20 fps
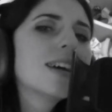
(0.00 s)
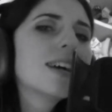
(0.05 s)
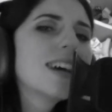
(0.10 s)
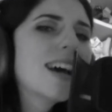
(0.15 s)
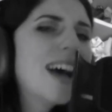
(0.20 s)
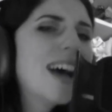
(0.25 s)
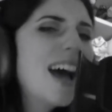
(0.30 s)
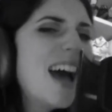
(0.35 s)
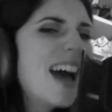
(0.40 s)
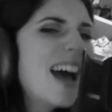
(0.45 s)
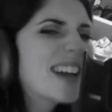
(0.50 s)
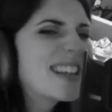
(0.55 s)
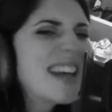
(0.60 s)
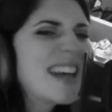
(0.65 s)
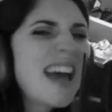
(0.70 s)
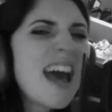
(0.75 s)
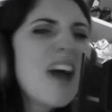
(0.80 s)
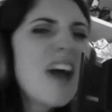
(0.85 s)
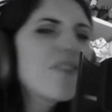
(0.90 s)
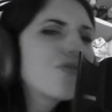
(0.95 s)
and
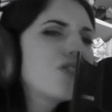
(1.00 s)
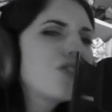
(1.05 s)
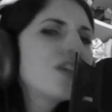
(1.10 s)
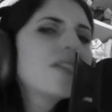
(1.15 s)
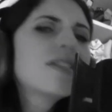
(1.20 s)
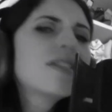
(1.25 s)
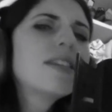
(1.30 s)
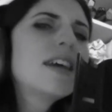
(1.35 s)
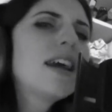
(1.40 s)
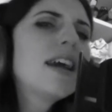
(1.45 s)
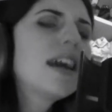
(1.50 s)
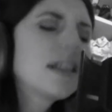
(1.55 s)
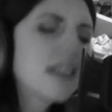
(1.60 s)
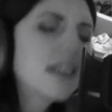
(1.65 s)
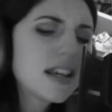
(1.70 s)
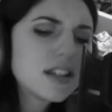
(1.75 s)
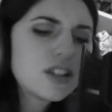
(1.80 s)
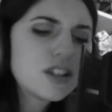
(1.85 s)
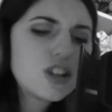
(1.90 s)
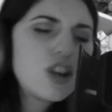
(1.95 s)
everything
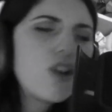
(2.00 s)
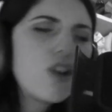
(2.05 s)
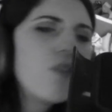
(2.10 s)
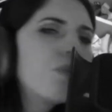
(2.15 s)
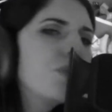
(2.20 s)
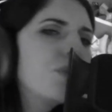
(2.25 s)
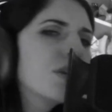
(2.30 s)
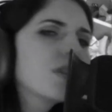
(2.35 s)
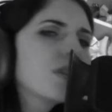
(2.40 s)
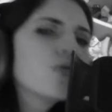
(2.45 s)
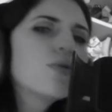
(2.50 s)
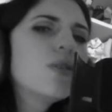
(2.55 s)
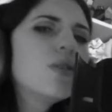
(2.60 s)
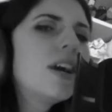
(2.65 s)
that you've been